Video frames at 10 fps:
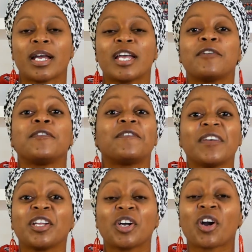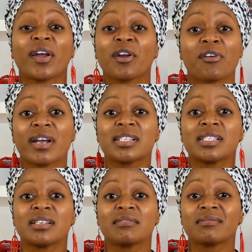If you feel you're going
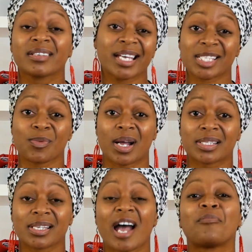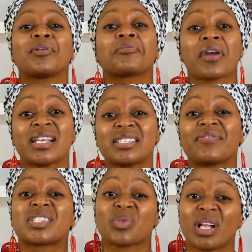crazy, guess what? I've been crazy
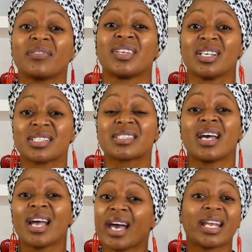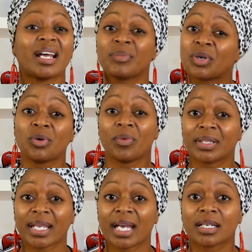for 12 years and I'm cool with
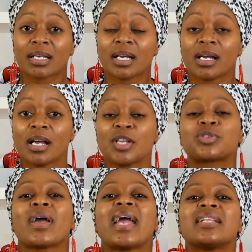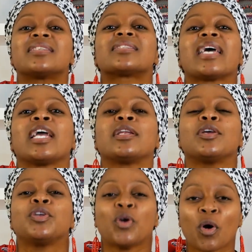that. So
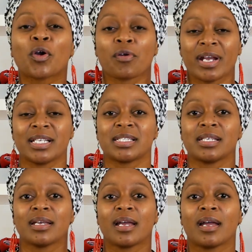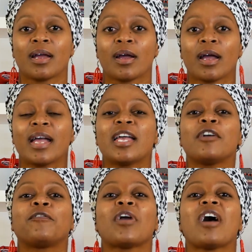entertain your crazy.
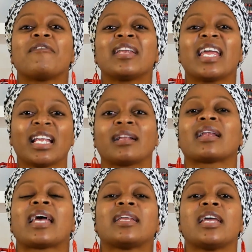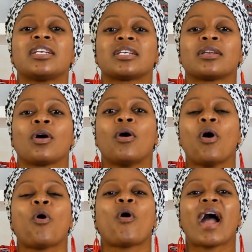If you have an inclination
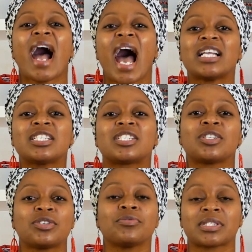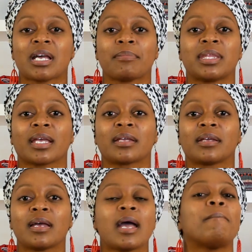or a hunch to do something,
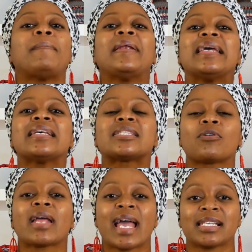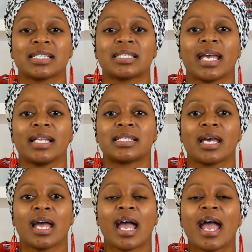please don't hesitate
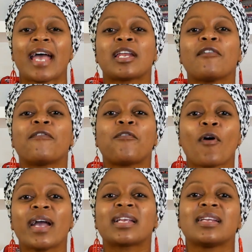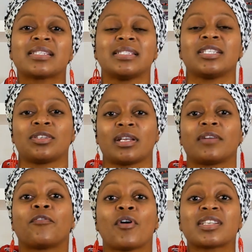and avoid listening to that
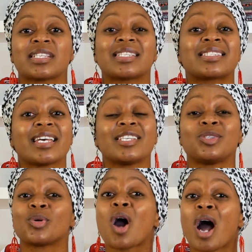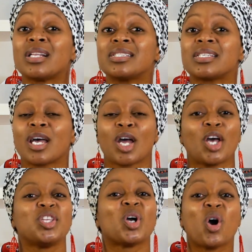voice that says you can't,
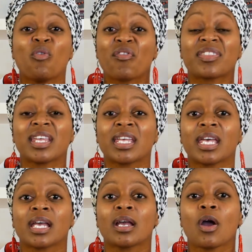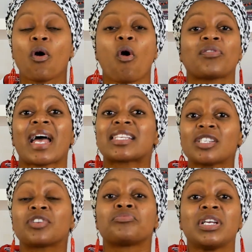you're overthinking, or that's
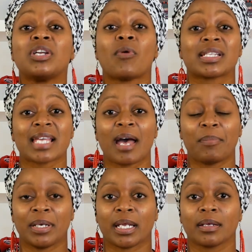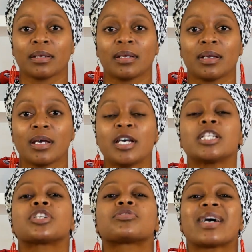not really what's happening.
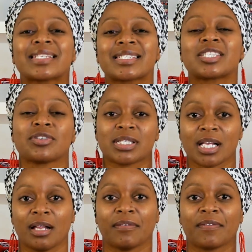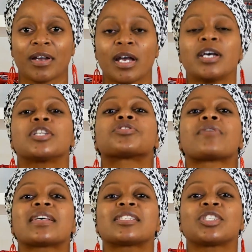Trust yourself.
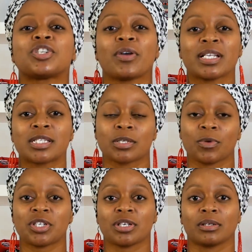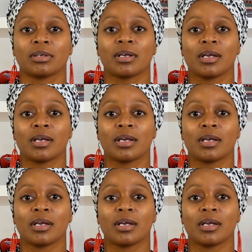Trust your intuition.